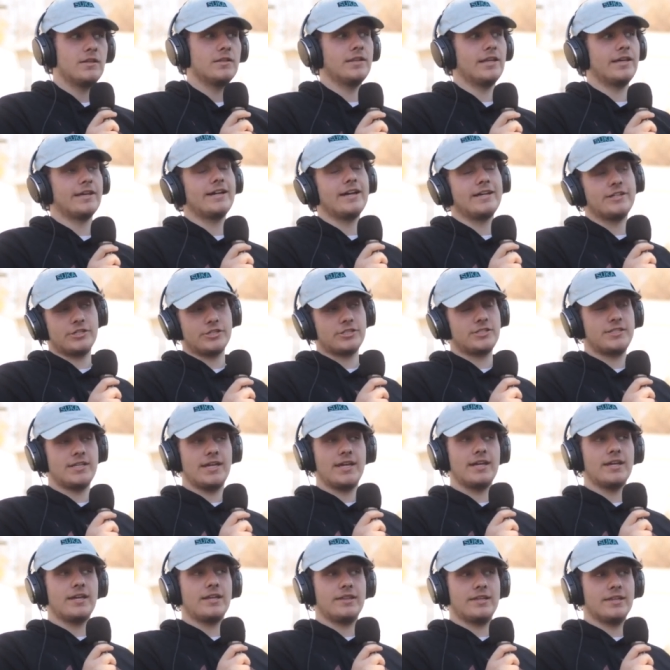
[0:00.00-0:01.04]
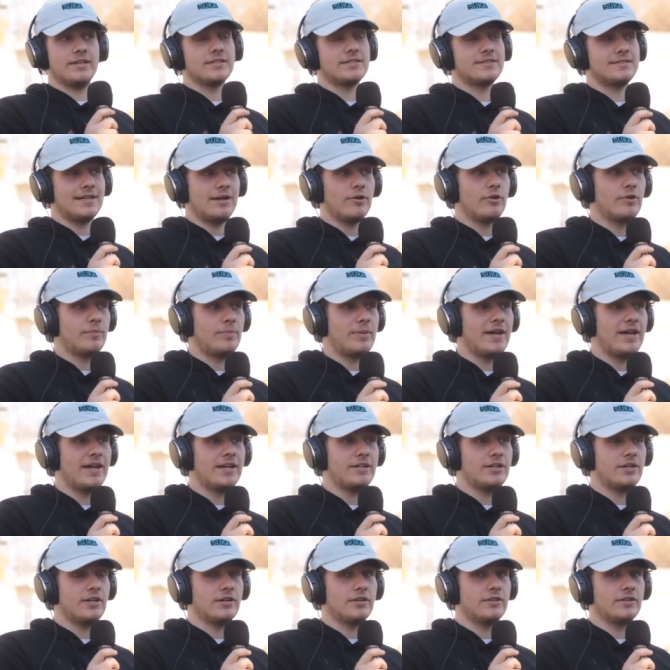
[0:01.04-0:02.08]
like I just said, the Sour
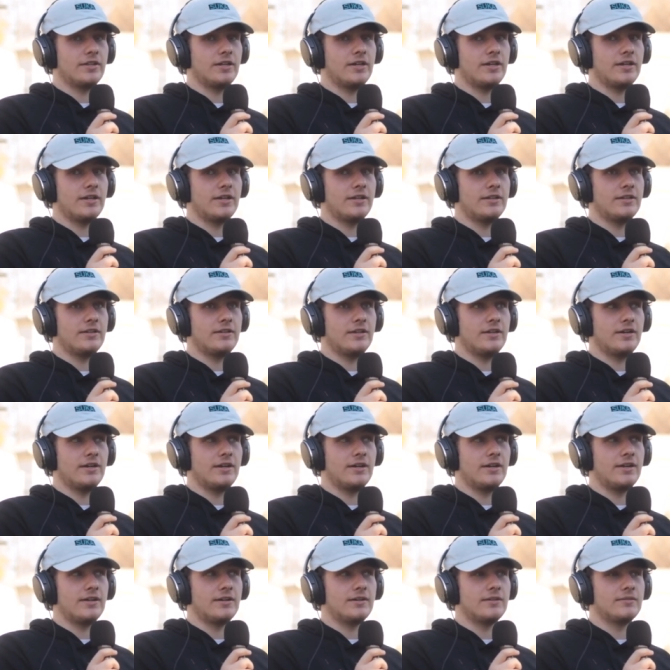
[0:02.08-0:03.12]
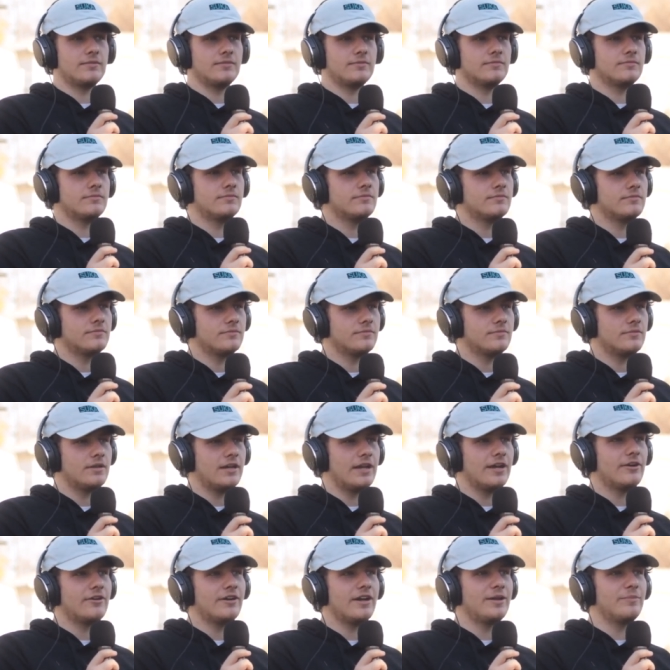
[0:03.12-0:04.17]
Patch or the uh,
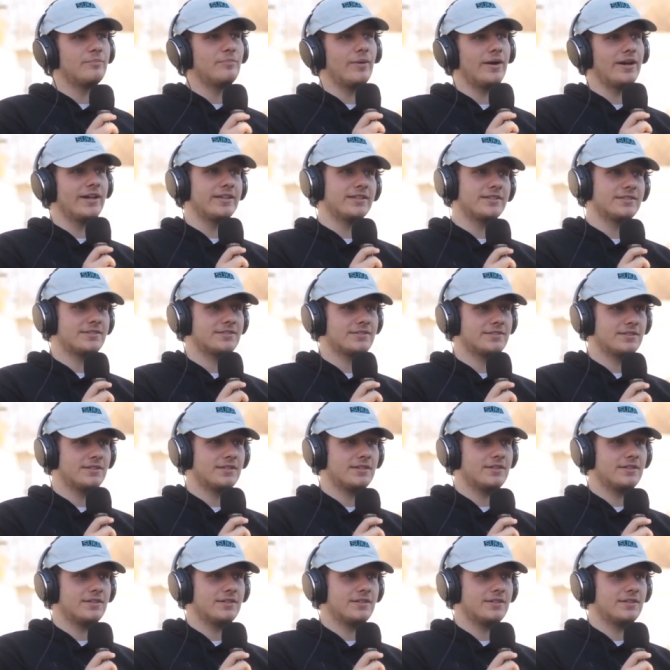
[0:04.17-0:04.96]
Airhead Bites,